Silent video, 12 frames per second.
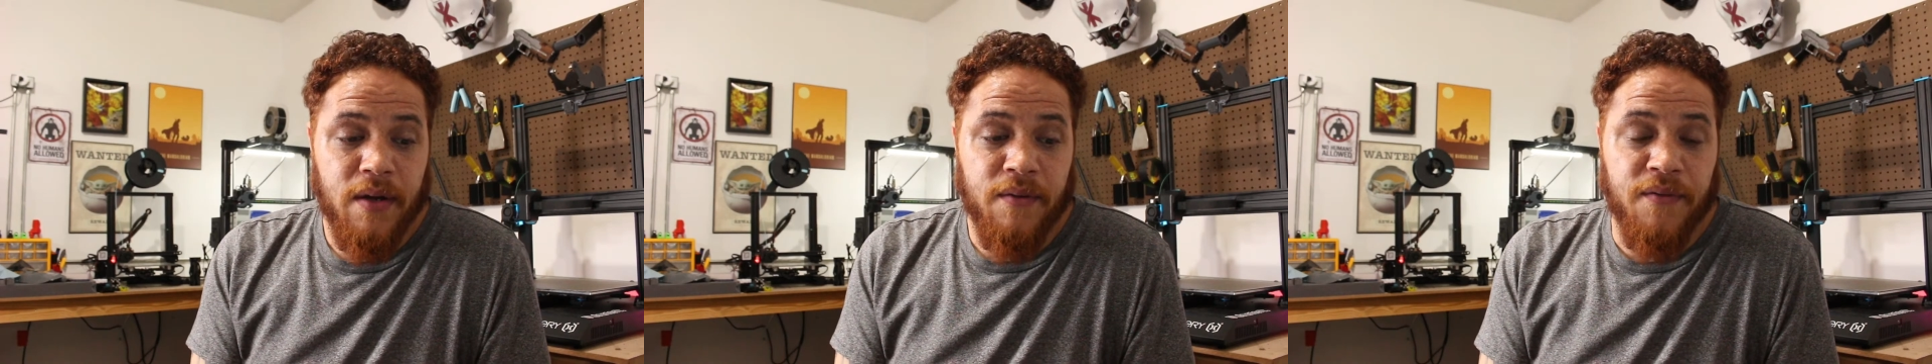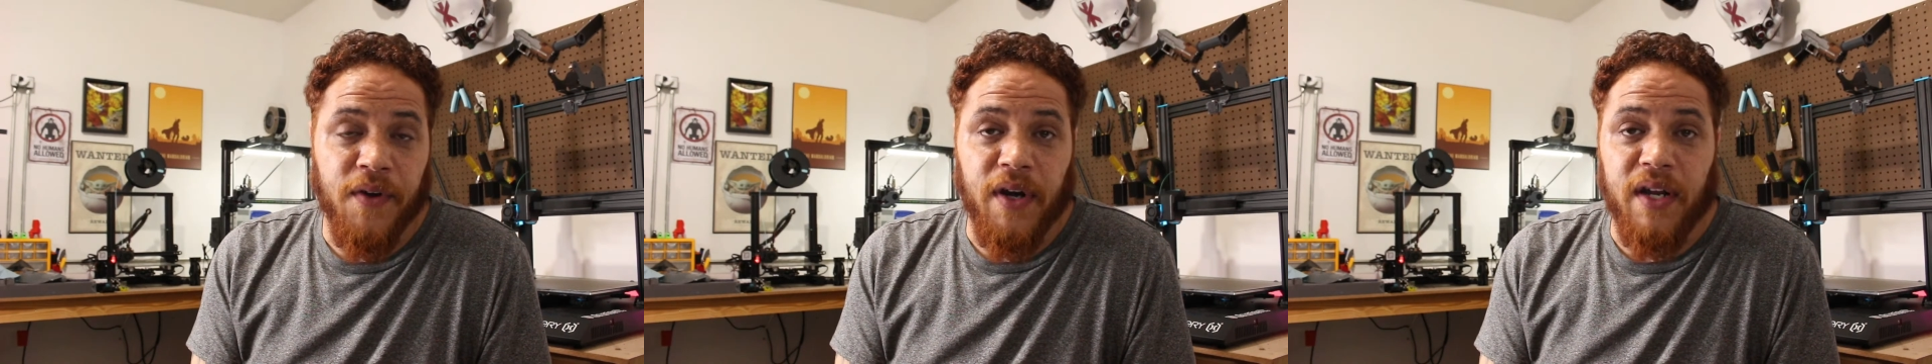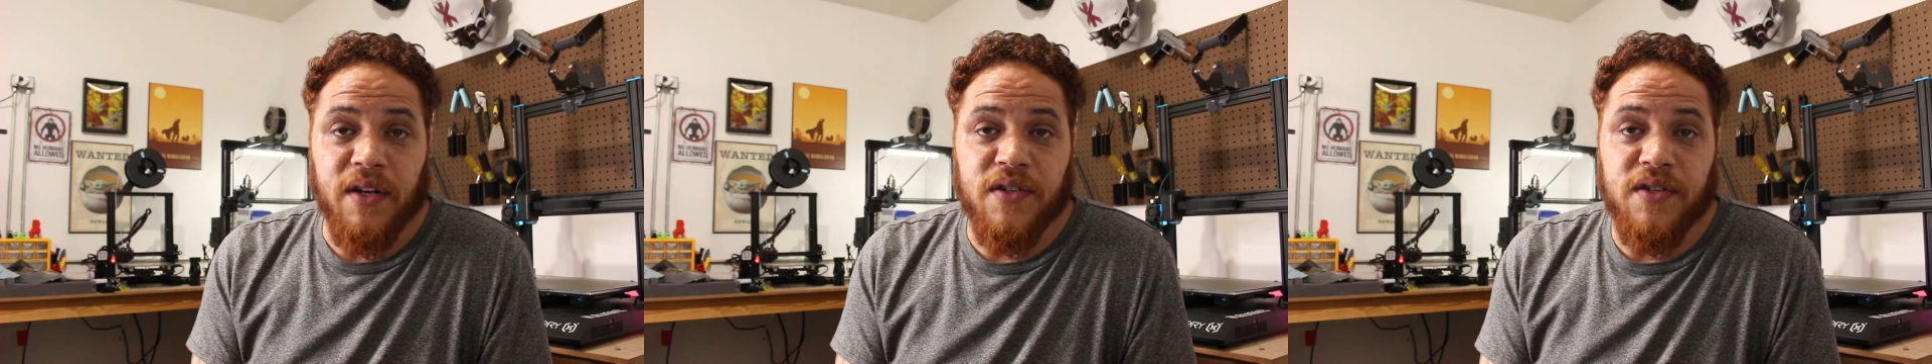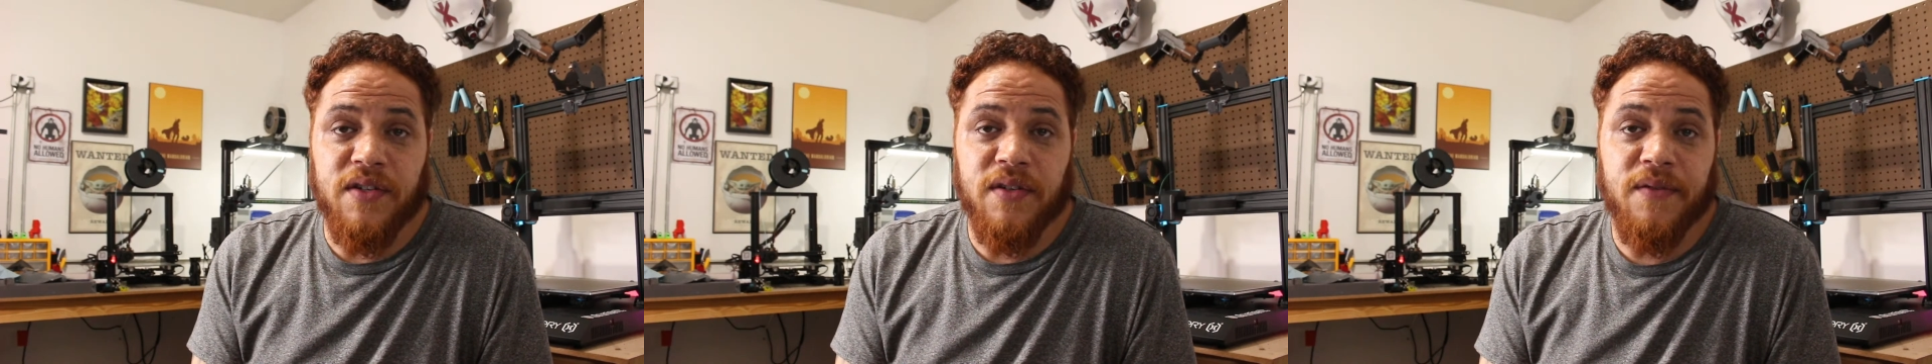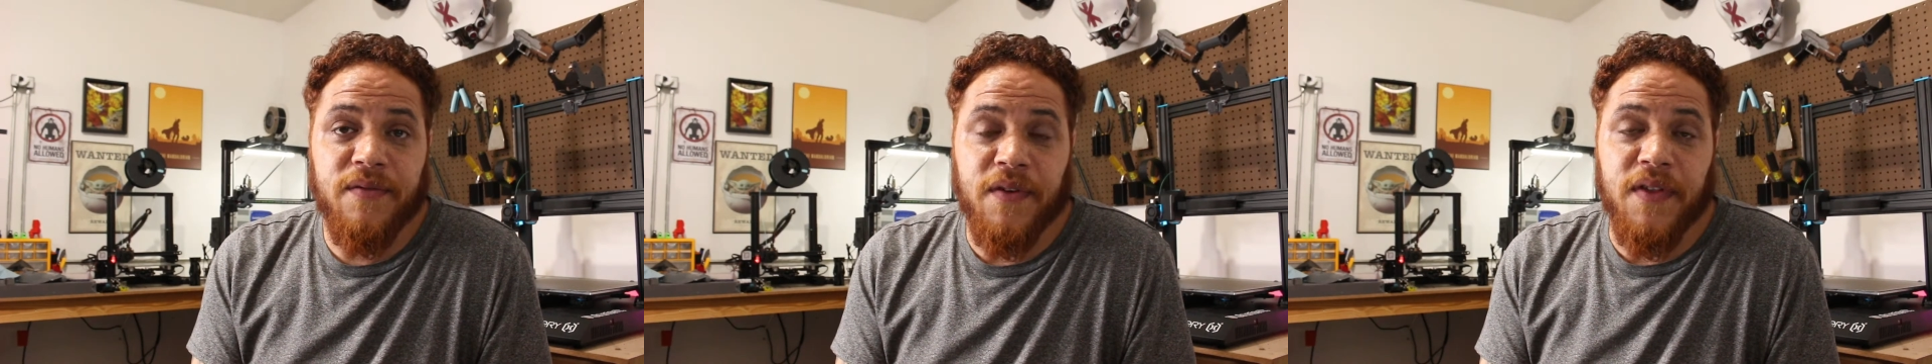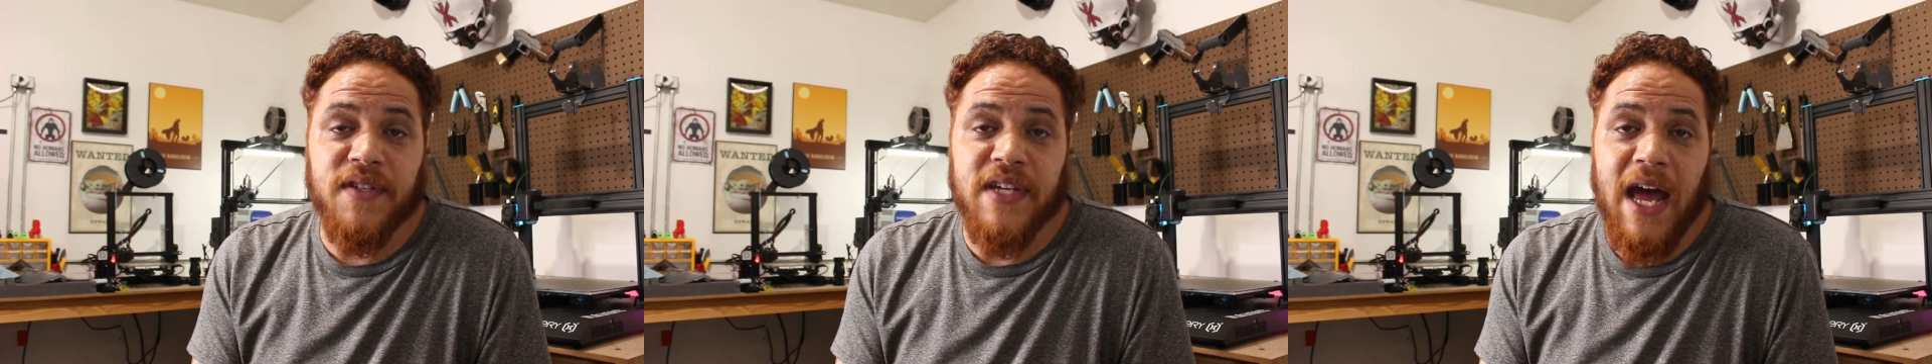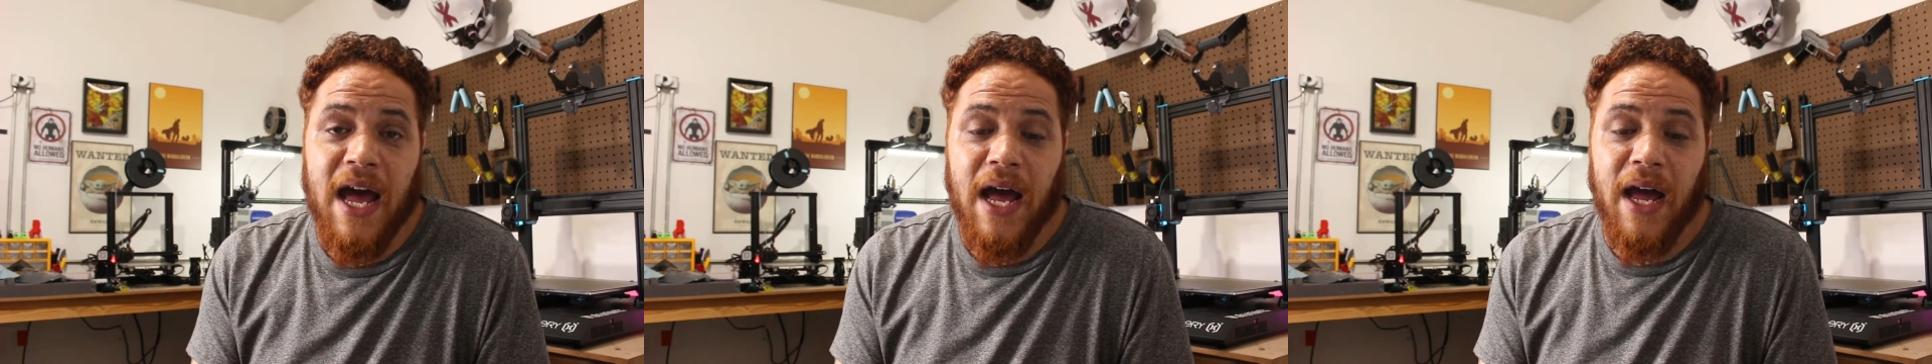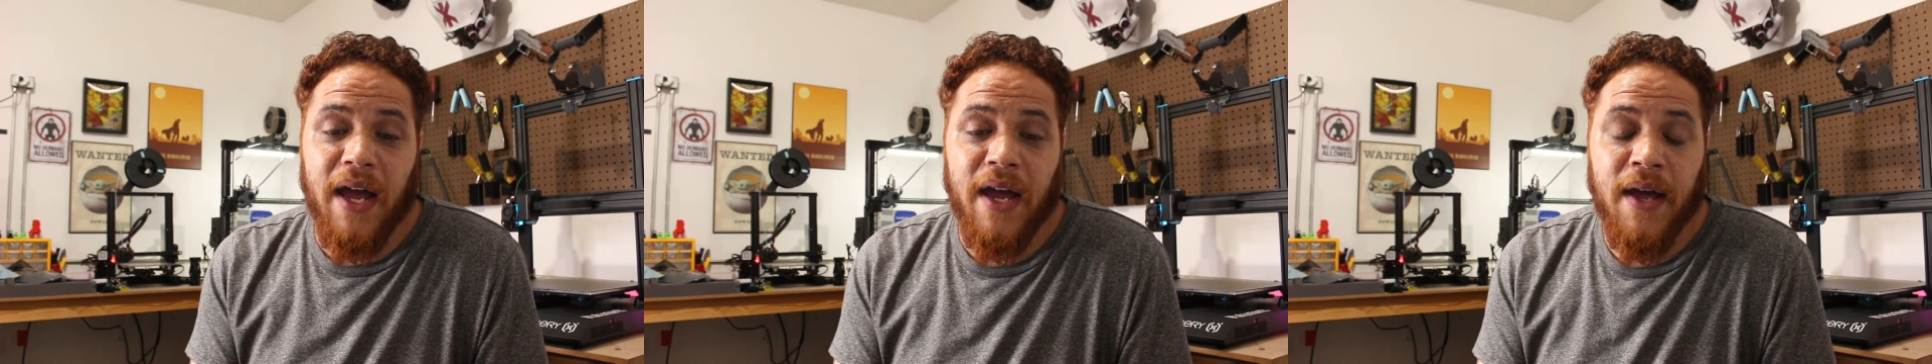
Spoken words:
footage for this guy